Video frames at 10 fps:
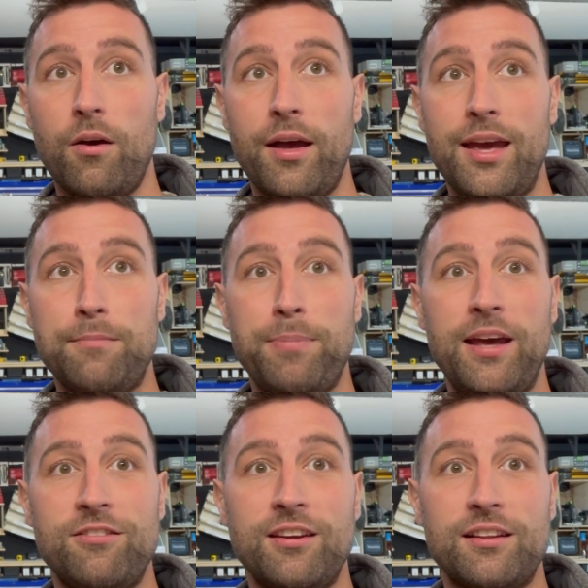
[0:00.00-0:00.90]

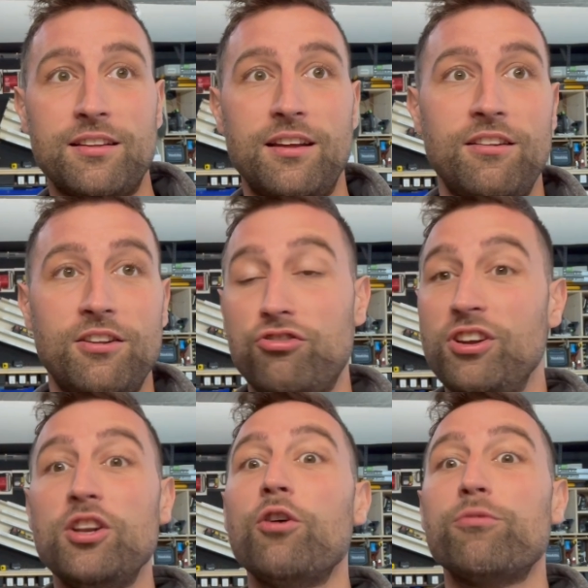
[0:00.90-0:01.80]
the
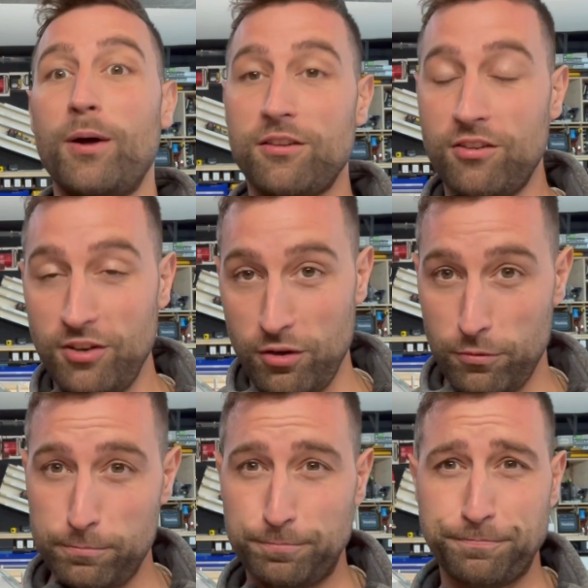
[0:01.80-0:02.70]
sheet knows what to do.
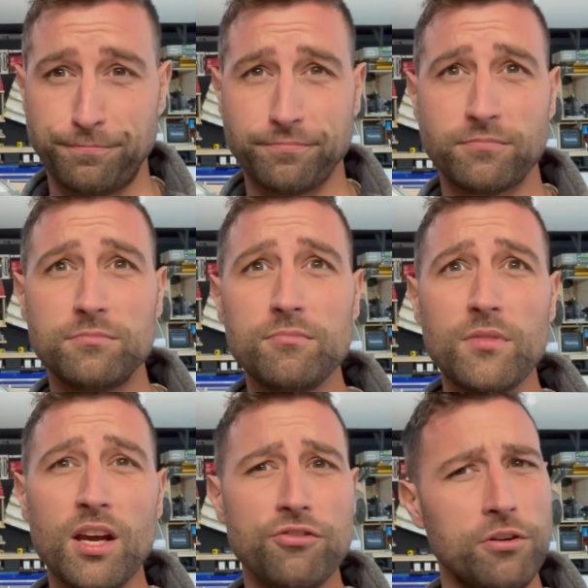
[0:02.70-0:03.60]

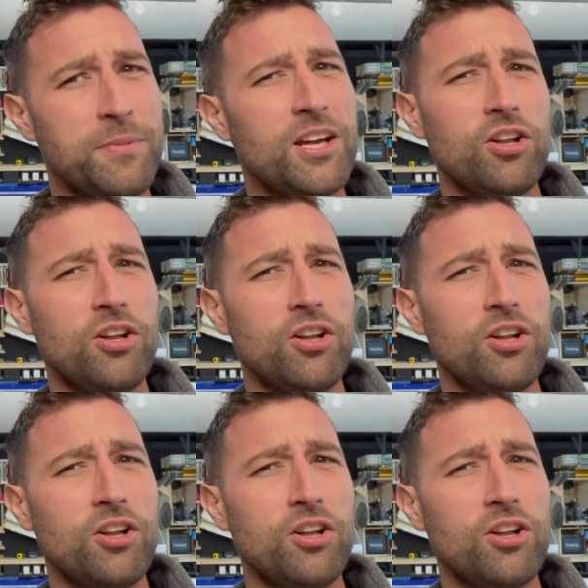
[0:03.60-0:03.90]
Took me a